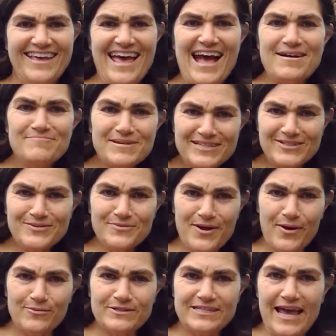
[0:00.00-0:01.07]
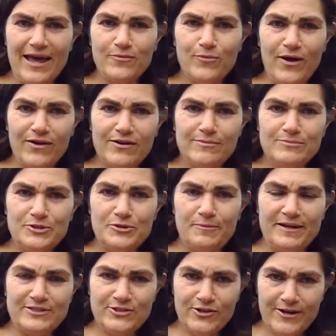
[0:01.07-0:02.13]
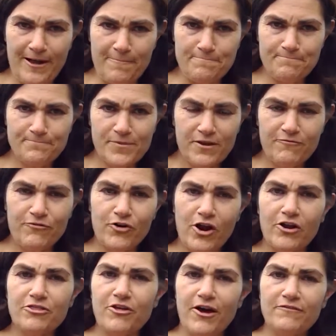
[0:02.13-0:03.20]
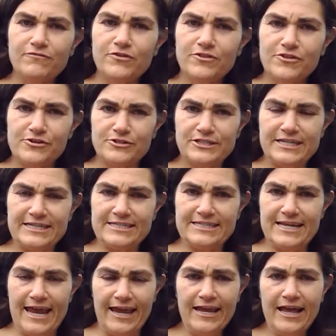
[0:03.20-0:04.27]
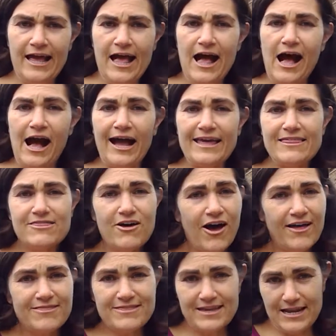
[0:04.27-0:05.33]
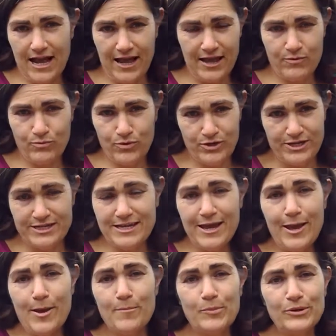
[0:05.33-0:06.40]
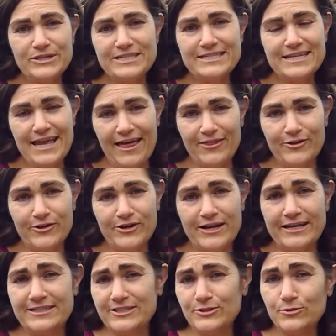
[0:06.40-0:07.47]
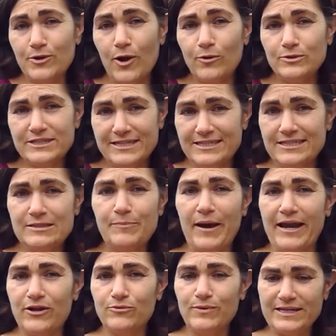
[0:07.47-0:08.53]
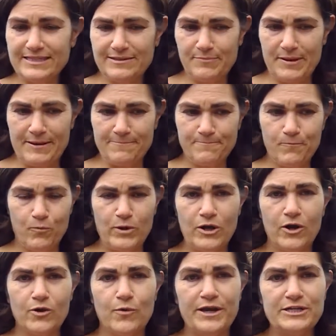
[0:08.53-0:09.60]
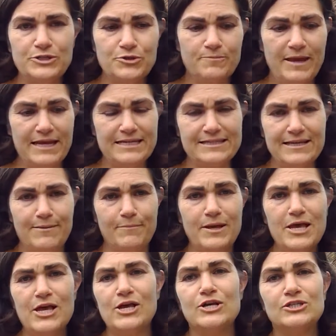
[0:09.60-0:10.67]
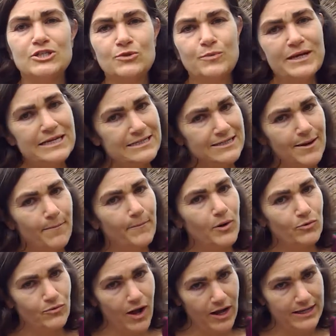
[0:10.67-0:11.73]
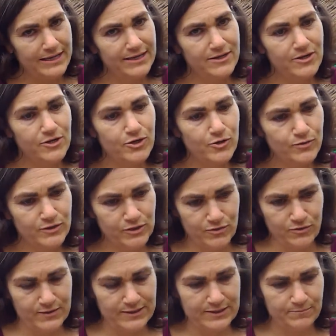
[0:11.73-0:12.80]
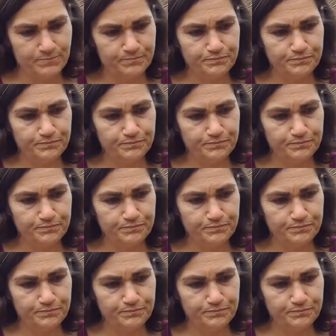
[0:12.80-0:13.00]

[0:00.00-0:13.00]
Happy Sukkot and welcome to my sukkah. For our Thoughtful Thursday today, I thought that I would put together a Sukkot-inspired recipe. We are going to make some sweet Moroccan couscous.